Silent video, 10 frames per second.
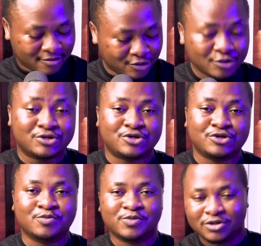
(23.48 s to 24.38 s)

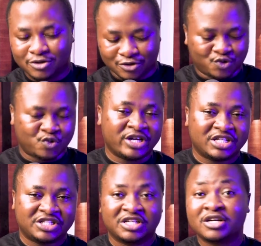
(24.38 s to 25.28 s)
YouTube,
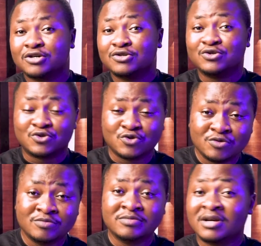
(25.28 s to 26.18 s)
Twitch,
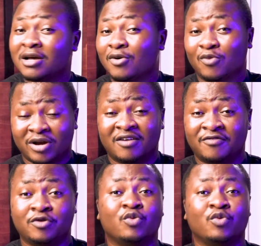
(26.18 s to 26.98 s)
Zoom, what have you.